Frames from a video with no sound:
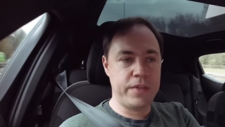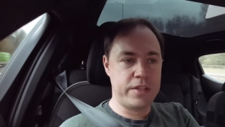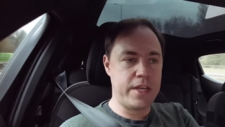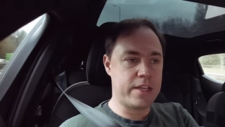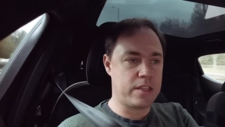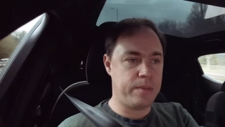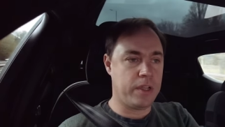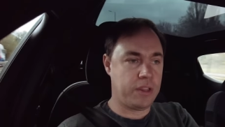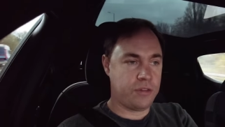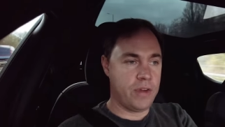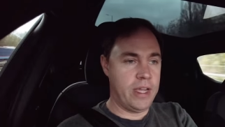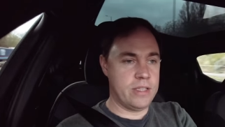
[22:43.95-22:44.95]
the Tesla
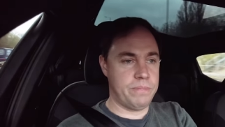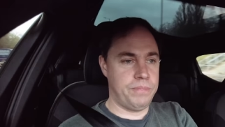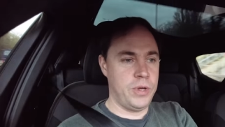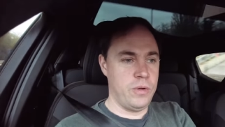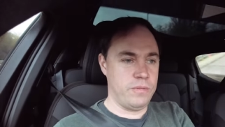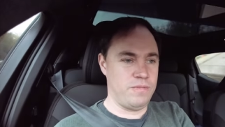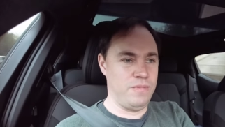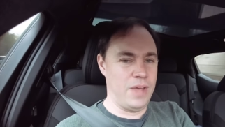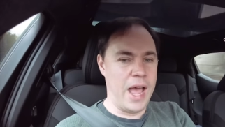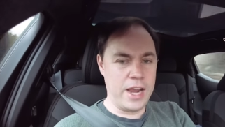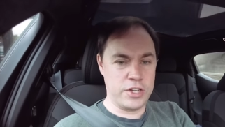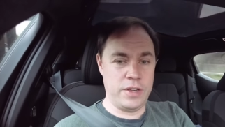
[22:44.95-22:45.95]
Model three's boot
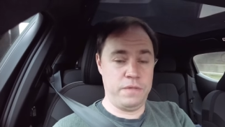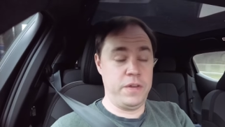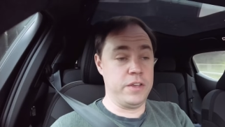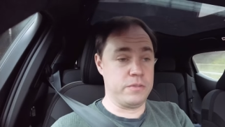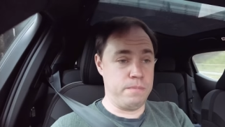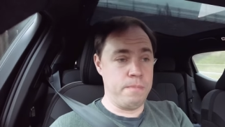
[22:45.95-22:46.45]
actually feels